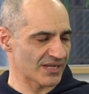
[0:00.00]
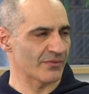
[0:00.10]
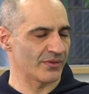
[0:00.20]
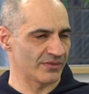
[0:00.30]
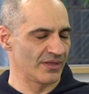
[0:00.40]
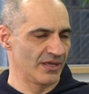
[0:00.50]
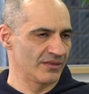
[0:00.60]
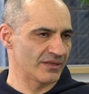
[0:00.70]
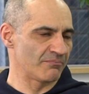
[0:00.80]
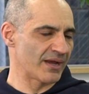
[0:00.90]
I think
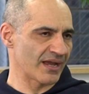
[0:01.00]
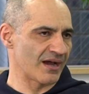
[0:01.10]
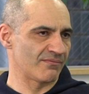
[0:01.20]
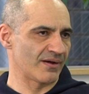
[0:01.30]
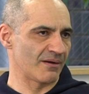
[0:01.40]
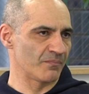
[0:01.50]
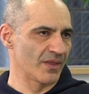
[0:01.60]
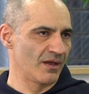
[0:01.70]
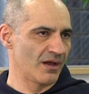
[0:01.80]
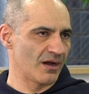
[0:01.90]
they might have
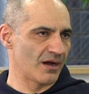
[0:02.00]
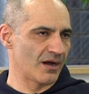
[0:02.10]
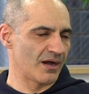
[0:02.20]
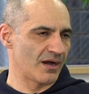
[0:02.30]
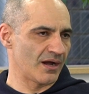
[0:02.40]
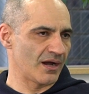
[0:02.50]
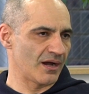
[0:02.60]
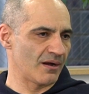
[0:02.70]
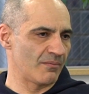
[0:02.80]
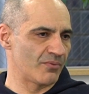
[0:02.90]
a
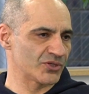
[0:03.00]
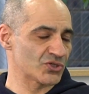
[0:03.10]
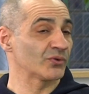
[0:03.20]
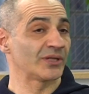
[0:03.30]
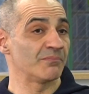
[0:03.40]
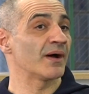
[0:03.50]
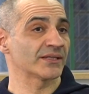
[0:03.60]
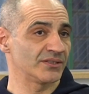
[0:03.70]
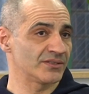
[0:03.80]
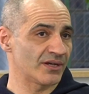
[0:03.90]
very strong
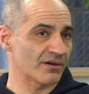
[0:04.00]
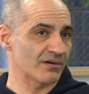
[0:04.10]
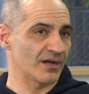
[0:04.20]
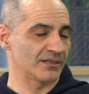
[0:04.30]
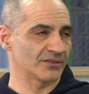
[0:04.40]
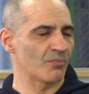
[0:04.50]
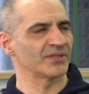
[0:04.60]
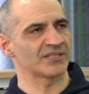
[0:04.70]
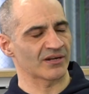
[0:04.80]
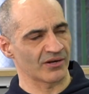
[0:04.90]
impact in there, and
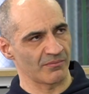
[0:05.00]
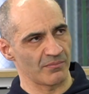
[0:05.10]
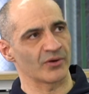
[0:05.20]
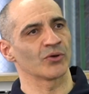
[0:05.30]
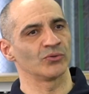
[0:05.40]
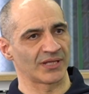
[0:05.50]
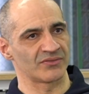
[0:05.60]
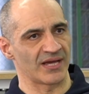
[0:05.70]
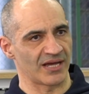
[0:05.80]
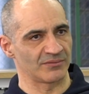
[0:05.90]
companies are getting very good
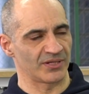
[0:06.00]
at that.